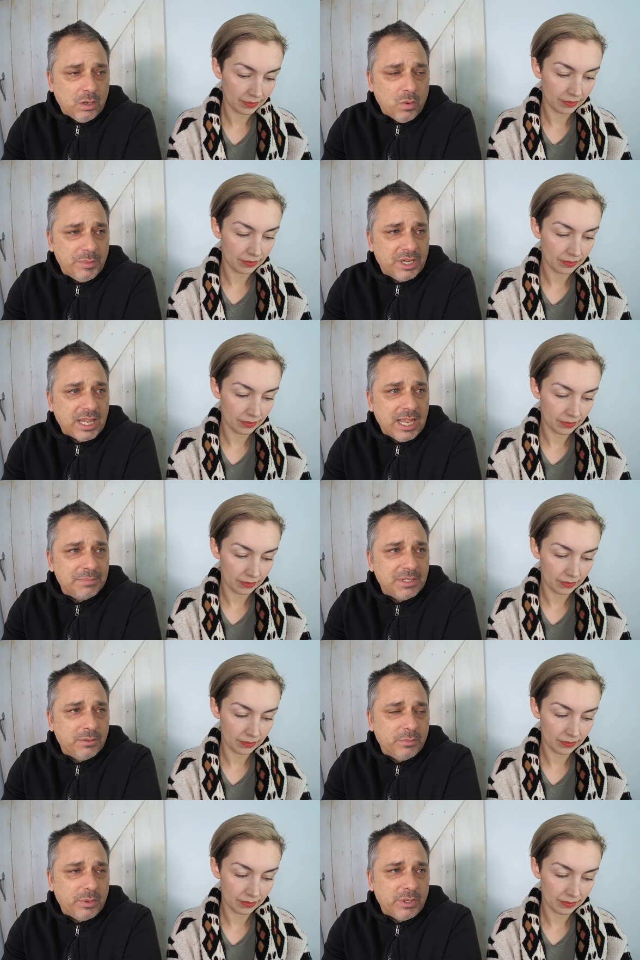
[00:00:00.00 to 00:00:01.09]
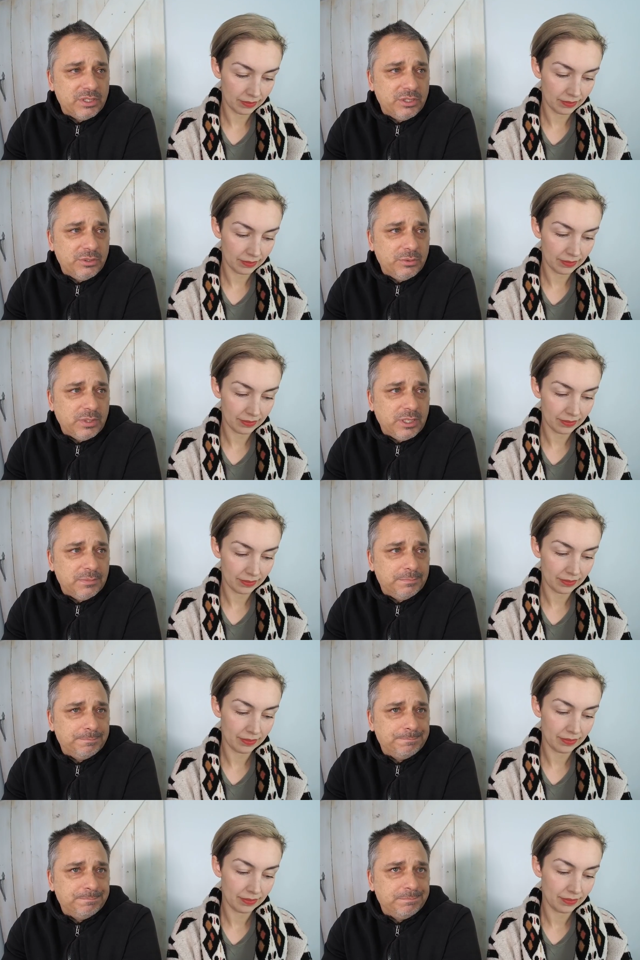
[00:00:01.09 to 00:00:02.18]
Speaker 1: a woman captain, and we went to
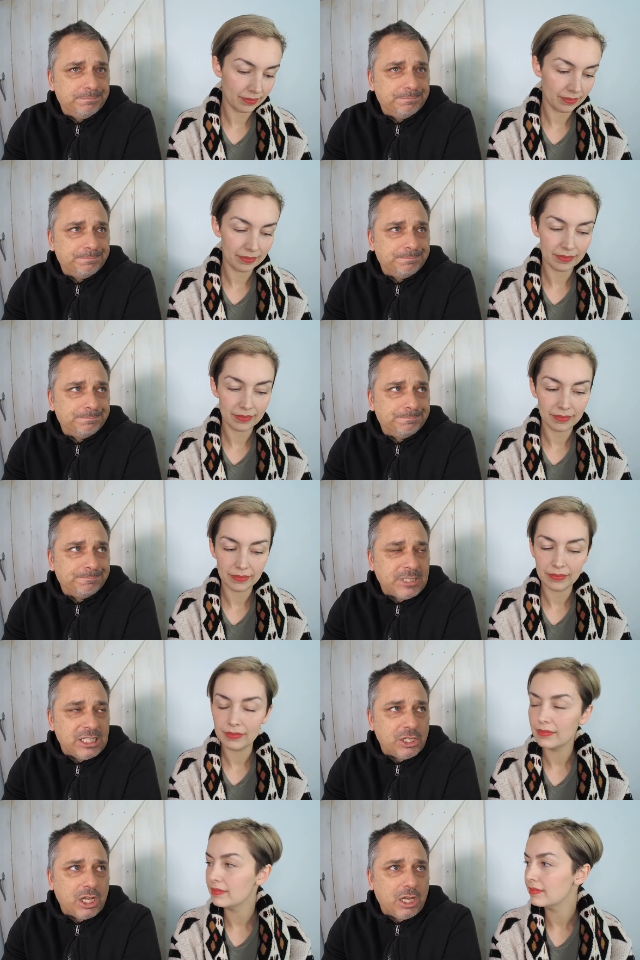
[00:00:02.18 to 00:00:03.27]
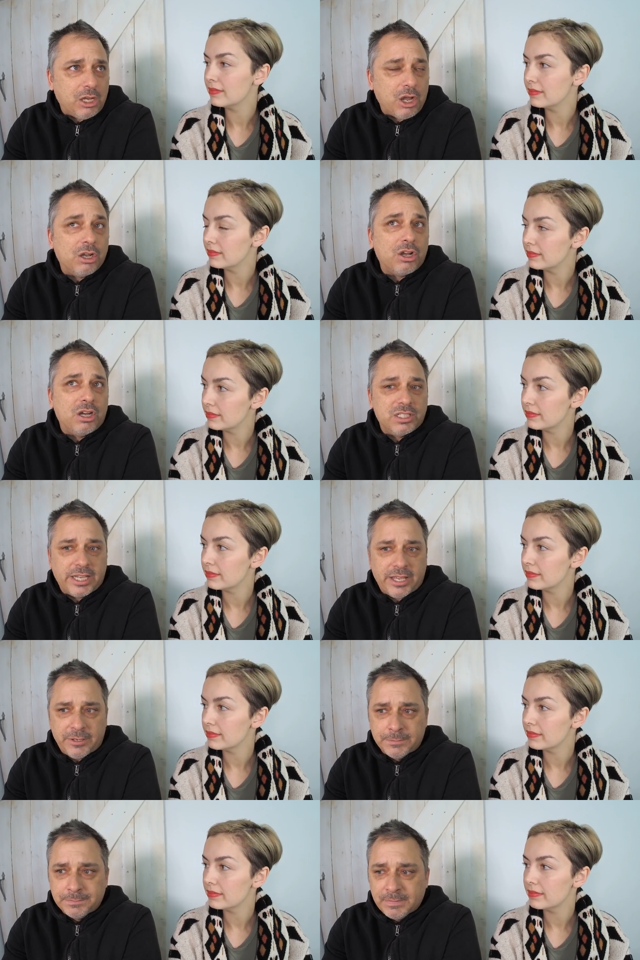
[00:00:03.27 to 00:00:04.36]
Hong Kong
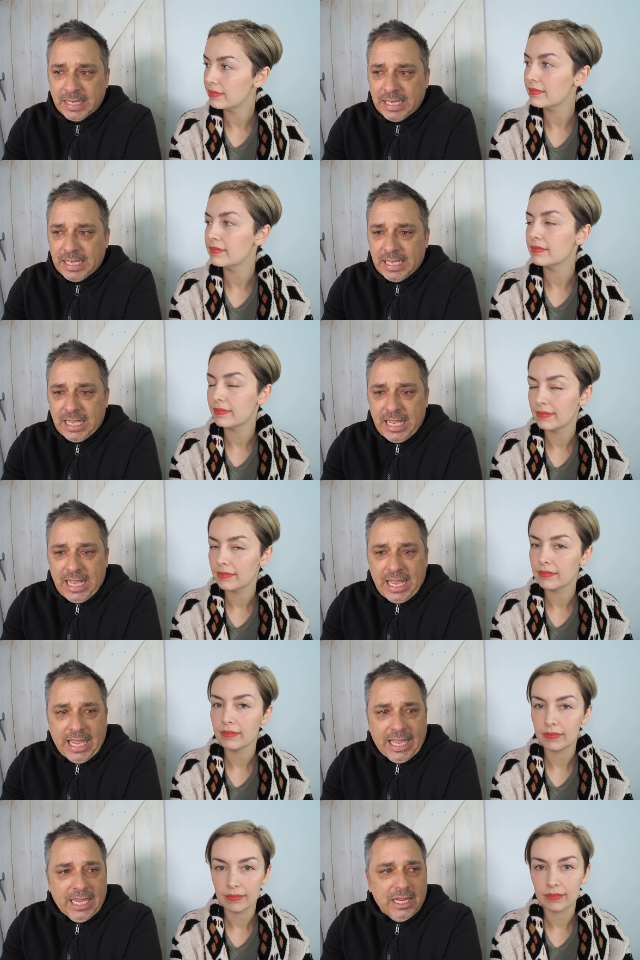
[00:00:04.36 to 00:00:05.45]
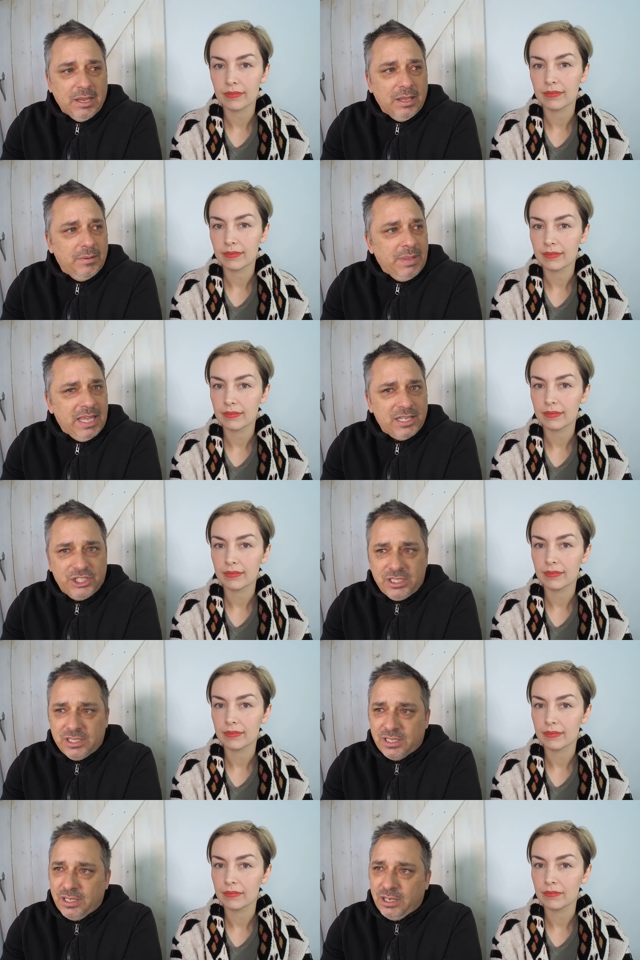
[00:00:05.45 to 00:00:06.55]
together, and man, she's